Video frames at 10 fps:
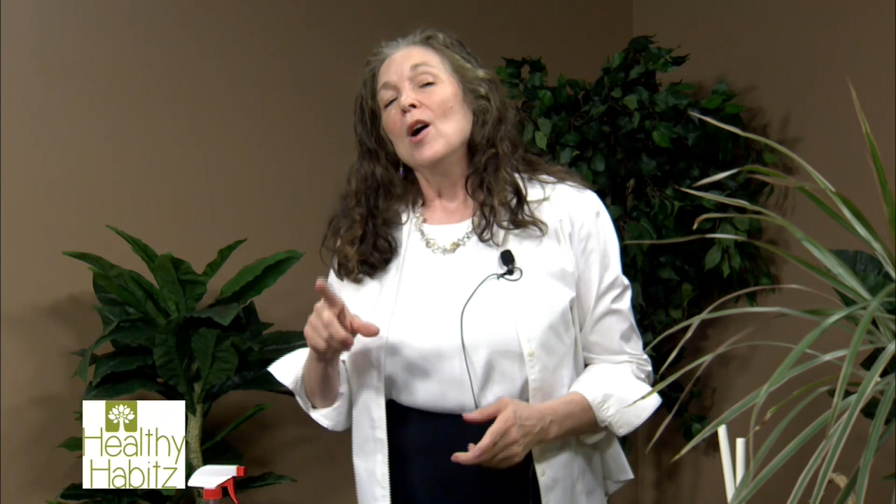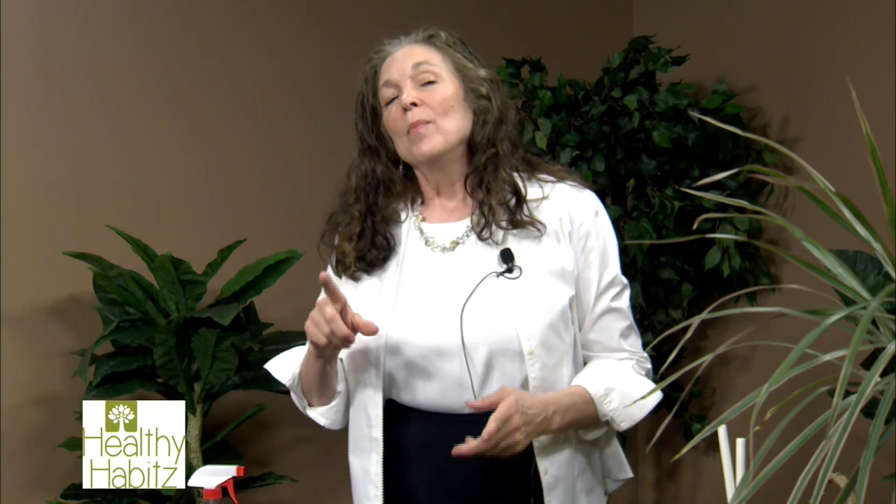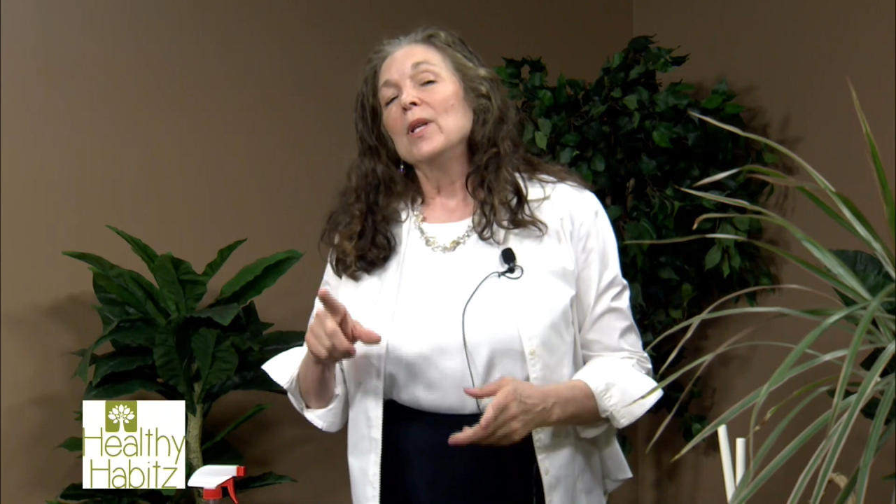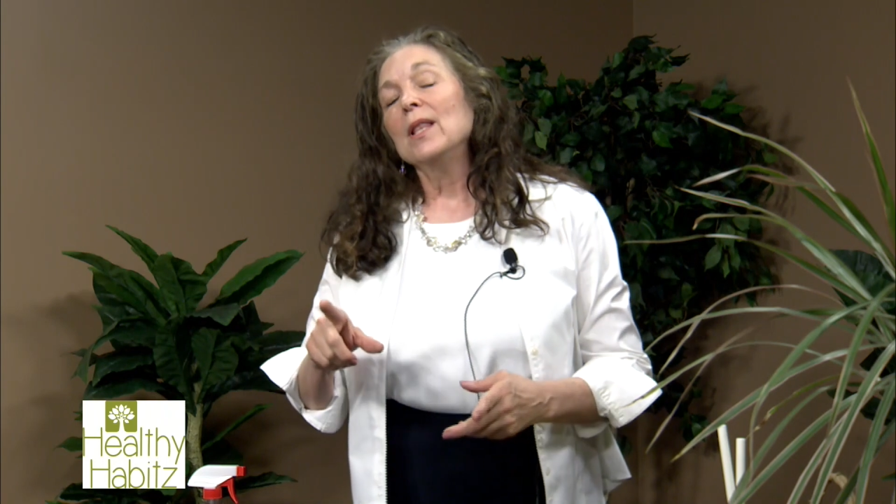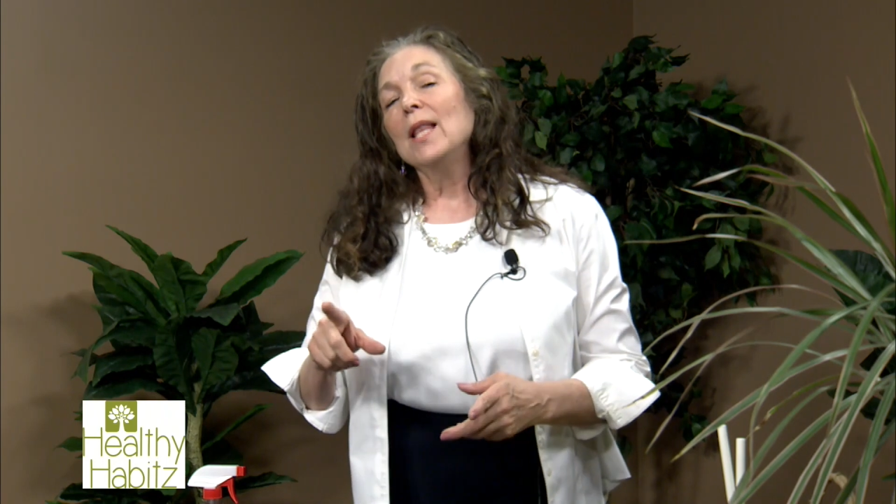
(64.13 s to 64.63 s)

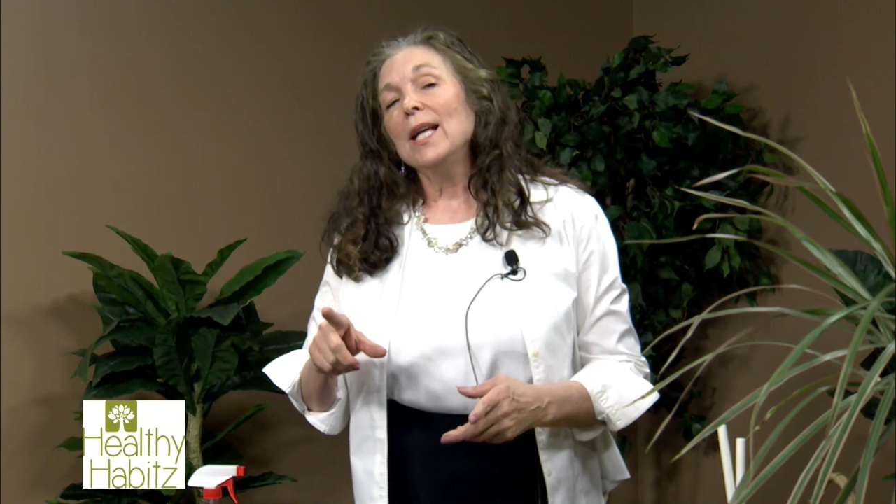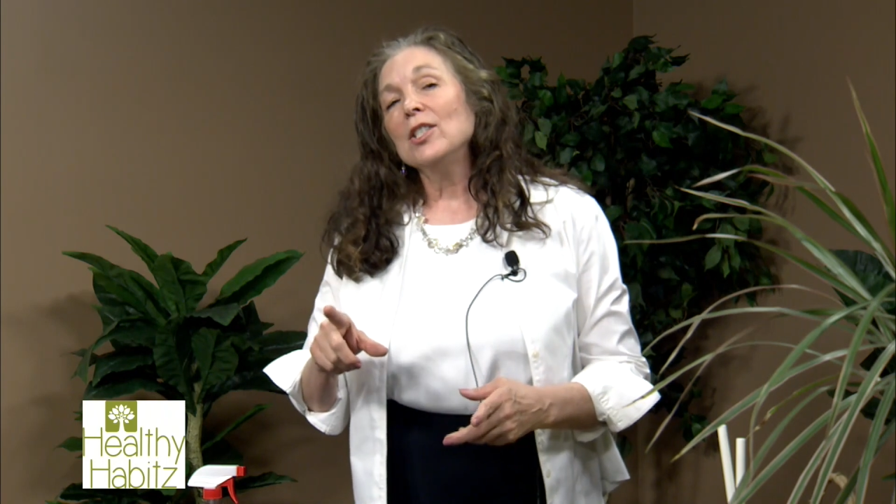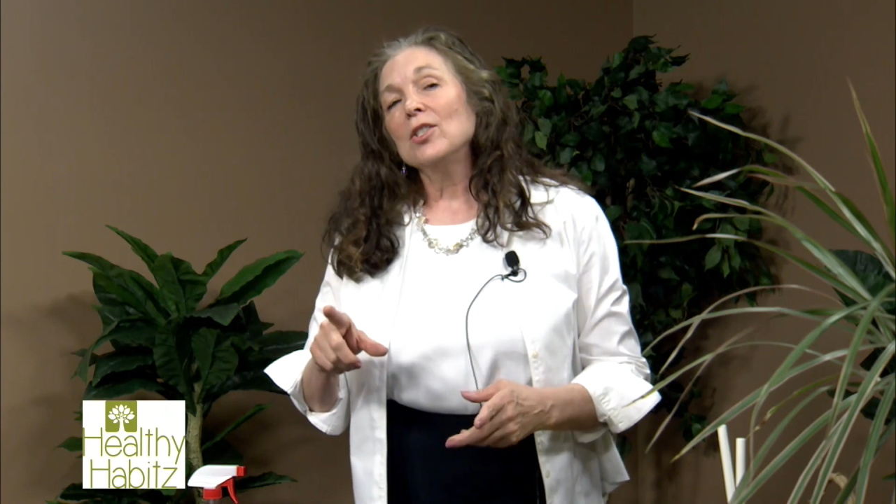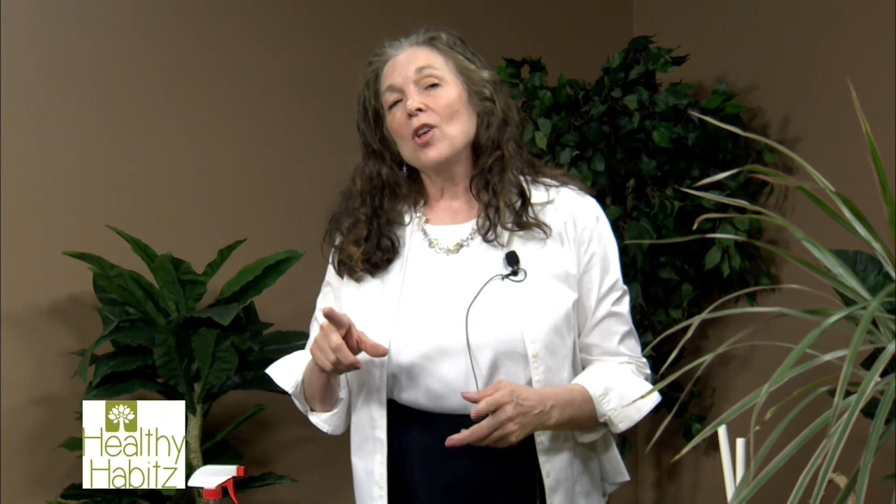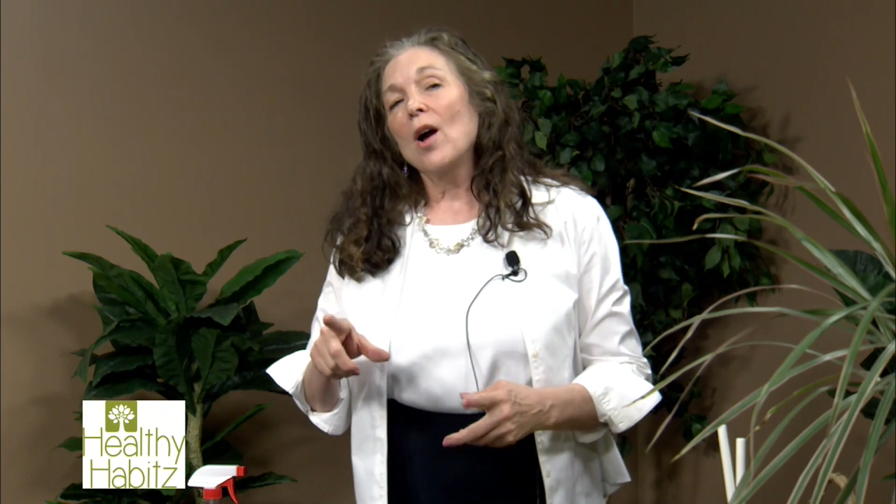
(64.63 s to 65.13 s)
But
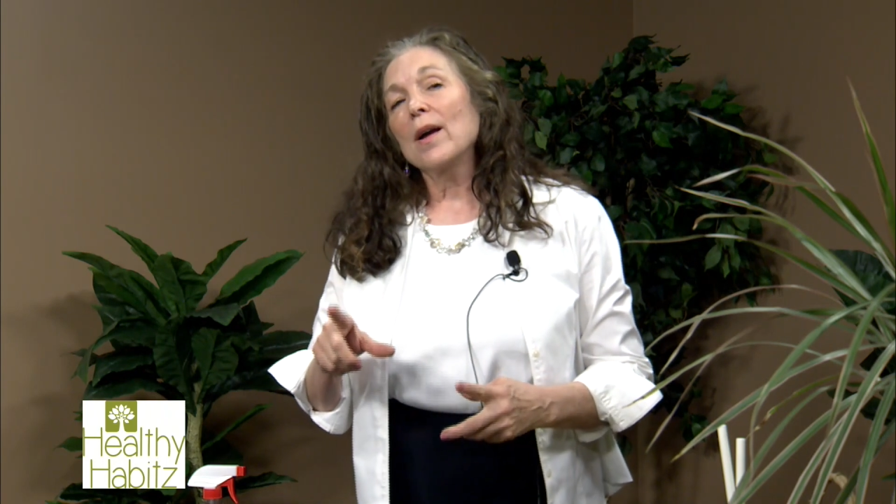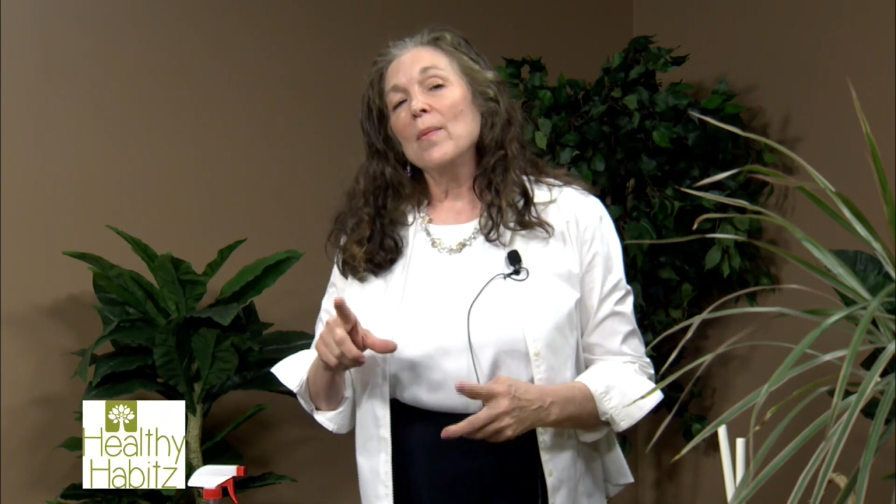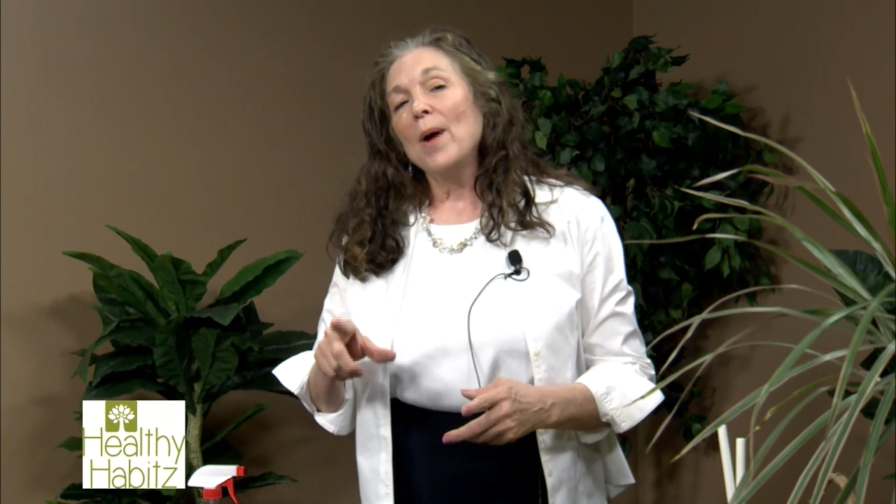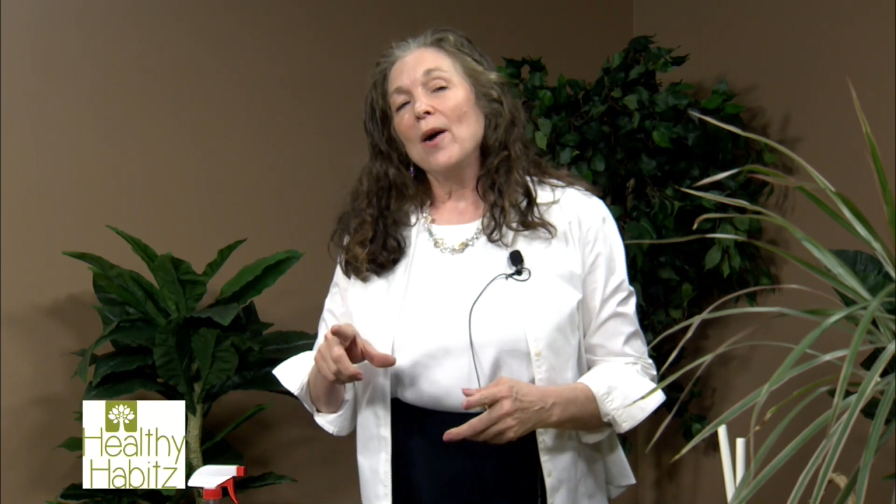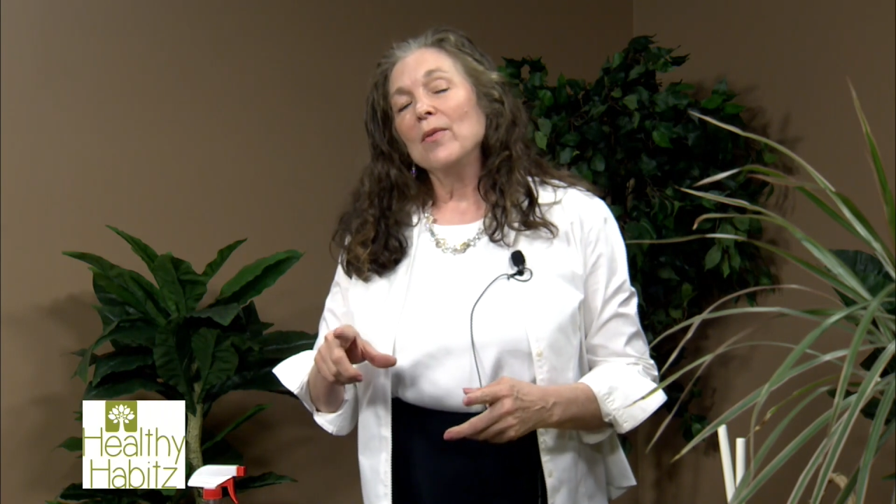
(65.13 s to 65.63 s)
let's talk
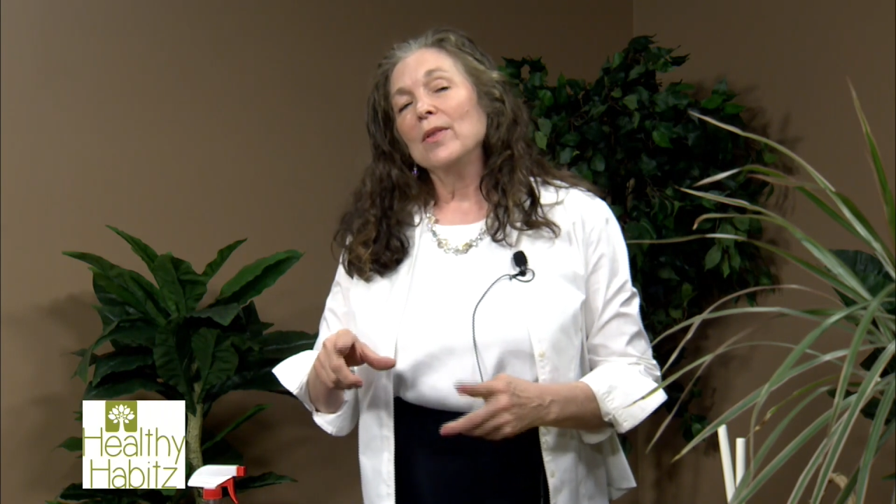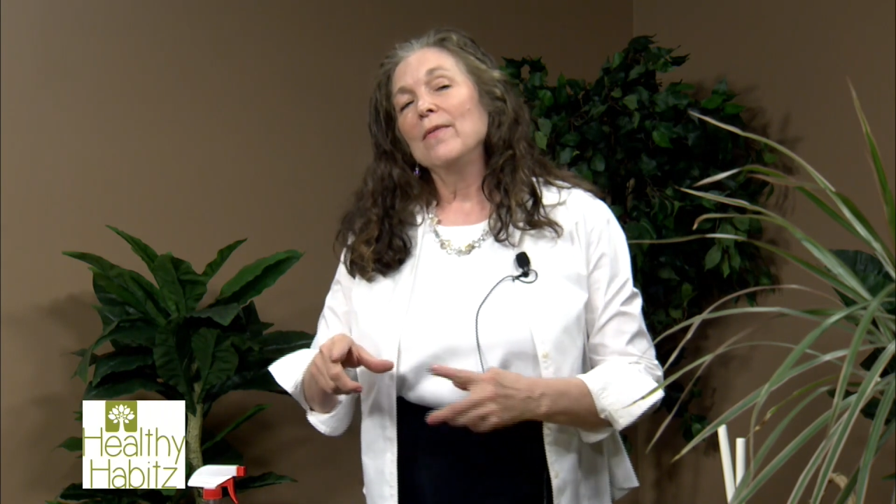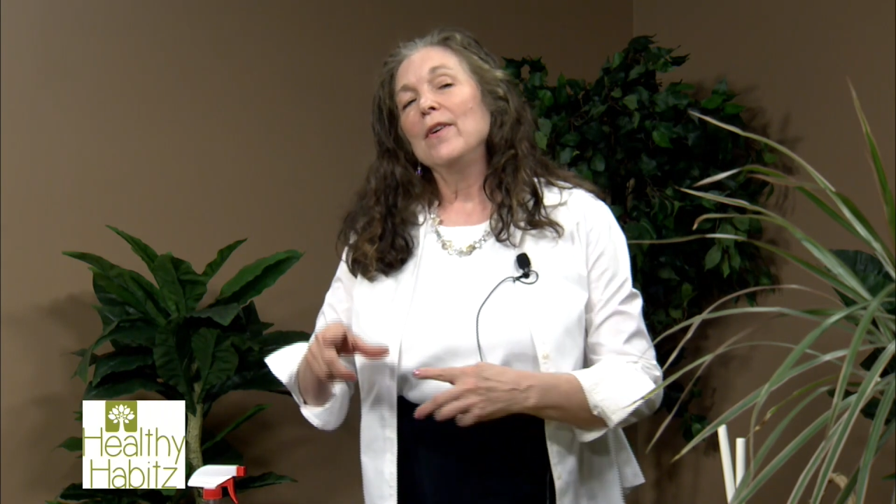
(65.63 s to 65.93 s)
about the